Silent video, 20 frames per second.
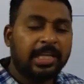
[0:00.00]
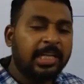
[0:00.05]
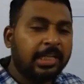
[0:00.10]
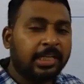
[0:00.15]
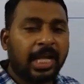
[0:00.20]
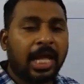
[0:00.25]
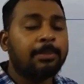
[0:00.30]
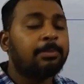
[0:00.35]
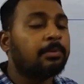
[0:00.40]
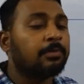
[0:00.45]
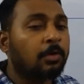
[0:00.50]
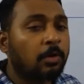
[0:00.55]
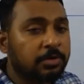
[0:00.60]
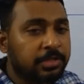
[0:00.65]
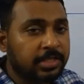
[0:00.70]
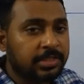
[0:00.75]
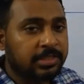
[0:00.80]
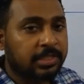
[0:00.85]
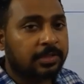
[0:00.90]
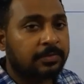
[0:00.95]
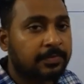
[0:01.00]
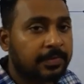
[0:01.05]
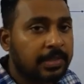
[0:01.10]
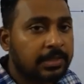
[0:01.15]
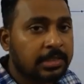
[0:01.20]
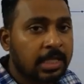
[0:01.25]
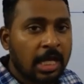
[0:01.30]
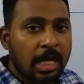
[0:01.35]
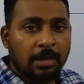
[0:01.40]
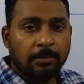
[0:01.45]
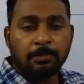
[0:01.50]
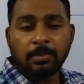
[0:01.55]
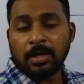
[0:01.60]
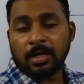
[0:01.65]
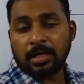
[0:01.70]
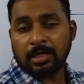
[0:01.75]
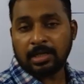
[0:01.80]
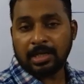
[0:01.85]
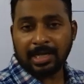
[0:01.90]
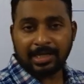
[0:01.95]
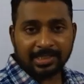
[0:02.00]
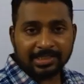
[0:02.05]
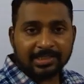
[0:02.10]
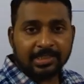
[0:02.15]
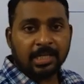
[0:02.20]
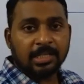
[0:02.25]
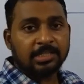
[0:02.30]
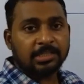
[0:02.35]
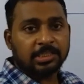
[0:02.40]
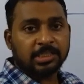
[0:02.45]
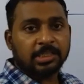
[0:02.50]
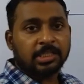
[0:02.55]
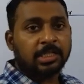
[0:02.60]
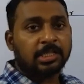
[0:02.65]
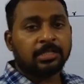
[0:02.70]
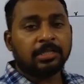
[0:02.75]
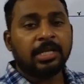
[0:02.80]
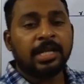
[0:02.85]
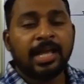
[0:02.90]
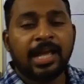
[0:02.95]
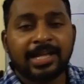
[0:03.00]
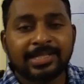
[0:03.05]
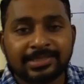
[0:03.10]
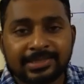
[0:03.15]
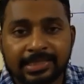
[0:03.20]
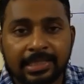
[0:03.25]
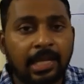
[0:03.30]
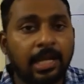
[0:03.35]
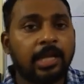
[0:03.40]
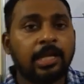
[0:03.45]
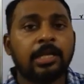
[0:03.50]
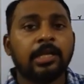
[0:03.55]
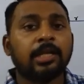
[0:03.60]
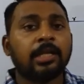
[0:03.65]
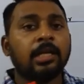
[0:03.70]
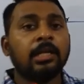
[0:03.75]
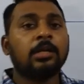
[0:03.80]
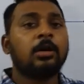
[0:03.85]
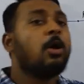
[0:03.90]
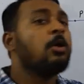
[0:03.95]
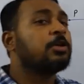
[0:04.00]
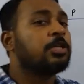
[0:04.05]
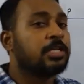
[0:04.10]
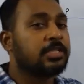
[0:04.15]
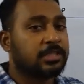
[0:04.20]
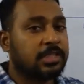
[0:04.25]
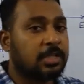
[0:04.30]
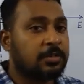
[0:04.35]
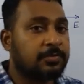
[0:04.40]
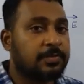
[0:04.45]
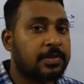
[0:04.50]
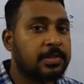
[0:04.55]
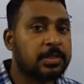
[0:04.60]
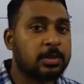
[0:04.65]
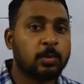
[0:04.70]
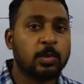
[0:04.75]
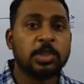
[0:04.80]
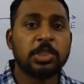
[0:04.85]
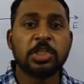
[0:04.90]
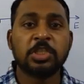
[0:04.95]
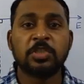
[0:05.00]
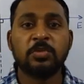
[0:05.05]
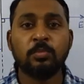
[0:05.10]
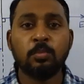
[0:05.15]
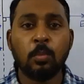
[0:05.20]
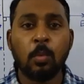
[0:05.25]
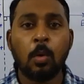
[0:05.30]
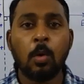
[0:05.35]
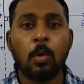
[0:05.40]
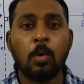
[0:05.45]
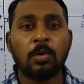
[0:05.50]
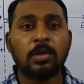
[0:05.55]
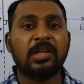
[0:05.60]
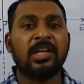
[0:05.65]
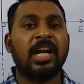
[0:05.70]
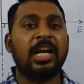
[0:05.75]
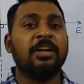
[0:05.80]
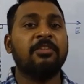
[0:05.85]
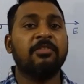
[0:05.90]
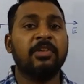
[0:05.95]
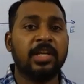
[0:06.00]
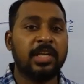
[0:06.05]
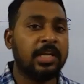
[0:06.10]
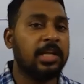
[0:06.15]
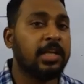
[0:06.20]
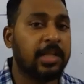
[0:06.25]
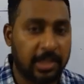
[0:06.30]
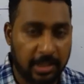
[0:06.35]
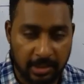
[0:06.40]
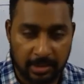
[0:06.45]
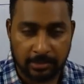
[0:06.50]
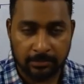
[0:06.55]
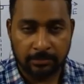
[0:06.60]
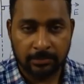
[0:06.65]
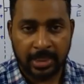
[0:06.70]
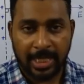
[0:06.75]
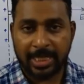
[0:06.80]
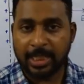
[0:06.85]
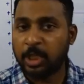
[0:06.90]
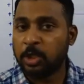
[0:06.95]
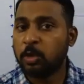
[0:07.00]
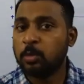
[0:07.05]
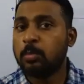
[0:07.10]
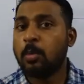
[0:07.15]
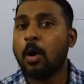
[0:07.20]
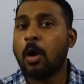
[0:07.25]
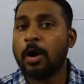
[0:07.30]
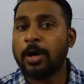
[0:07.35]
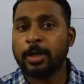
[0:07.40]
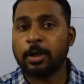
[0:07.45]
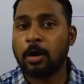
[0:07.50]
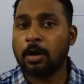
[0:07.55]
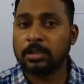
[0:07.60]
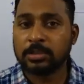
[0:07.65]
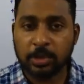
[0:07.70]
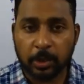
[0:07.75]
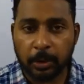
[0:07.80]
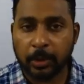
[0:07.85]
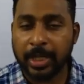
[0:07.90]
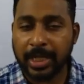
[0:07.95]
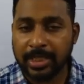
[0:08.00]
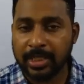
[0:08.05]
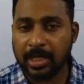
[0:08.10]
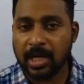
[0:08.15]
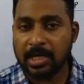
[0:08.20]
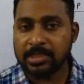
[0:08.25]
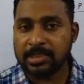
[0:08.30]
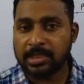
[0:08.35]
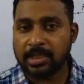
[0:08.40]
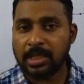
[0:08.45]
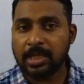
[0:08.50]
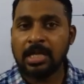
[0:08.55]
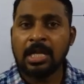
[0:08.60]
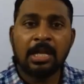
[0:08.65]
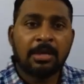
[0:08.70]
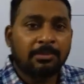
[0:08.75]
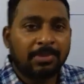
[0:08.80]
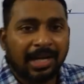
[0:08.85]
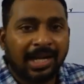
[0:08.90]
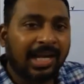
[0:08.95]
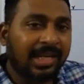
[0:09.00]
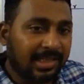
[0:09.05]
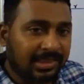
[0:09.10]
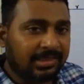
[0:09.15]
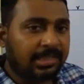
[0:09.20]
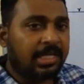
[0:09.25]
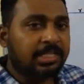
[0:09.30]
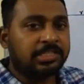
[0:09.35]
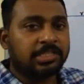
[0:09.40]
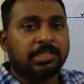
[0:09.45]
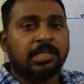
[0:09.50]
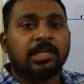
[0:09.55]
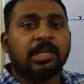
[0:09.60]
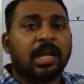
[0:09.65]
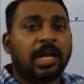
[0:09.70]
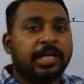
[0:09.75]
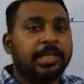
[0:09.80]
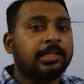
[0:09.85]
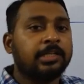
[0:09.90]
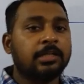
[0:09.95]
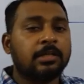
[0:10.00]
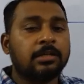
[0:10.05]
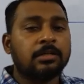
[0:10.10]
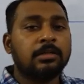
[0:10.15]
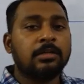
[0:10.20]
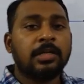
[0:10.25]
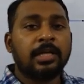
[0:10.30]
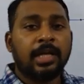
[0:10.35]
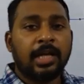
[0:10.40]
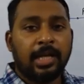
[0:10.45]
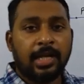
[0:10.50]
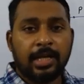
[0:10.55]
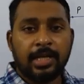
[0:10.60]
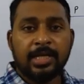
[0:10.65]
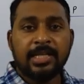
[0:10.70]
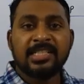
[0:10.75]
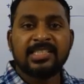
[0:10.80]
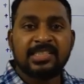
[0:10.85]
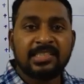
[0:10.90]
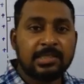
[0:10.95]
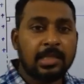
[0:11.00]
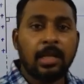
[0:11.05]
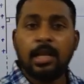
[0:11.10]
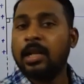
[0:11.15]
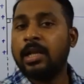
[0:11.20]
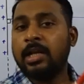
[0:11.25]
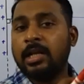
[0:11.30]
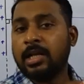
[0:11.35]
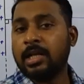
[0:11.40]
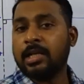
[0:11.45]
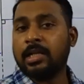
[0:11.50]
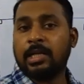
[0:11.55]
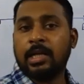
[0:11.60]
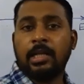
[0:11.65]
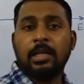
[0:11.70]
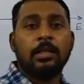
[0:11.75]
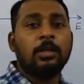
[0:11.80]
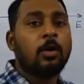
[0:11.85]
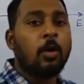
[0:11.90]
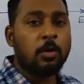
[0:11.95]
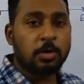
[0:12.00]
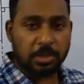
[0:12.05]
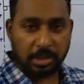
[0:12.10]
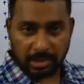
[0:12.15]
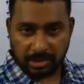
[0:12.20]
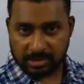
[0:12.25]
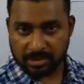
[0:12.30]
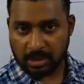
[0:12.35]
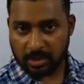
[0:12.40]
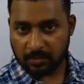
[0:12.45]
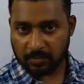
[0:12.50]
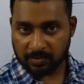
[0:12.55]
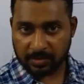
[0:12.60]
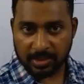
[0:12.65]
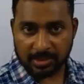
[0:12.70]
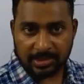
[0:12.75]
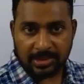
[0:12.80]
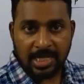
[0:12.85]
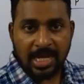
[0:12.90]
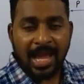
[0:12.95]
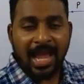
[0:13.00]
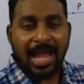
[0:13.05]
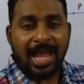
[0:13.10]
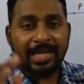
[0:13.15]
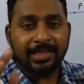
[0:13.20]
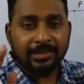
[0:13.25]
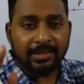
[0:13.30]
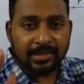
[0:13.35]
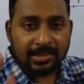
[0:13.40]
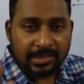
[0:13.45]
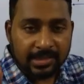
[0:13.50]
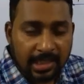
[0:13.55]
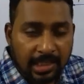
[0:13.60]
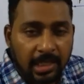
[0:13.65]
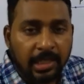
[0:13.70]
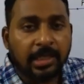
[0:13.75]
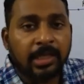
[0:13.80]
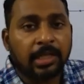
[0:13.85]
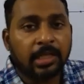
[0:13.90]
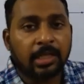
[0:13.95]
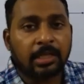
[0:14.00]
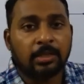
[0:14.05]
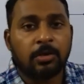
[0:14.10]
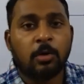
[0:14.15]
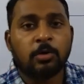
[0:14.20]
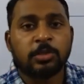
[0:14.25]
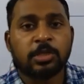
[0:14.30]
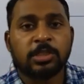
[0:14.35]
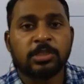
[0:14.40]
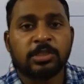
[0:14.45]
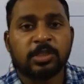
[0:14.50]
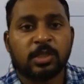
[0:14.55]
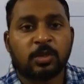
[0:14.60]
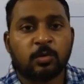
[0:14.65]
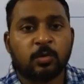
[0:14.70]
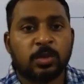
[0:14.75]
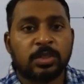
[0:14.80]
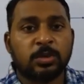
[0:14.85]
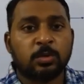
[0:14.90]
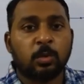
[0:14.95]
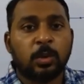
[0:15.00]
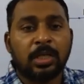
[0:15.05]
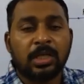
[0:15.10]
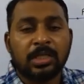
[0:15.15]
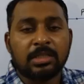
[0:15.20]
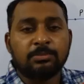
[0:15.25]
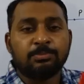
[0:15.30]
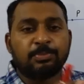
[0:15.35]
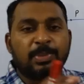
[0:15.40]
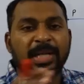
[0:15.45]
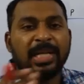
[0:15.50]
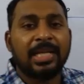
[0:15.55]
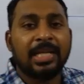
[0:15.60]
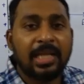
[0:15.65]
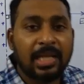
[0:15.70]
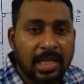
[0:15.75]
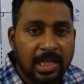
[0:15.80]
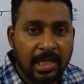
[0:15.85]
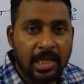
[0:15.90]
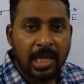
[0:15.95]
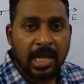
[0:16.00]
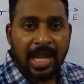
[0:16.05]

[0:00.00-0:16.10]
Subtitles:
type of Gaussian surface, but let us consider a cylindrical Gaussian surface which is more convenient here. A cuboid also you can consider, but let us consider right now a cylindrical Gaussian surface, and the cylindrical Gaussian surface will completely